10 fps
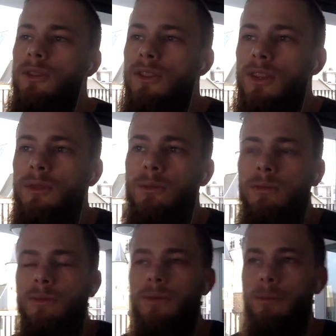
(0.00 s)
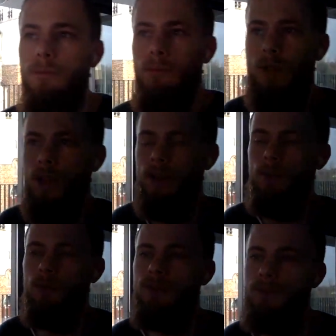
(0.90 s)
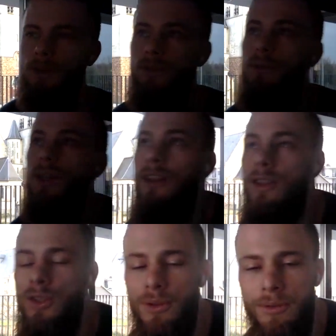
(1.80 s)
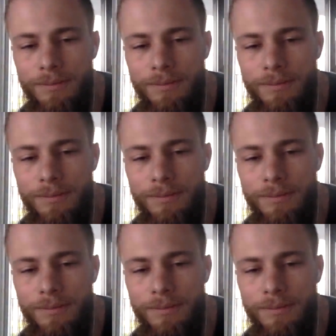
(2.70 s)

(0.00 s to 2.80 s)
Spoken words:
continue in a more constructive way in that issue.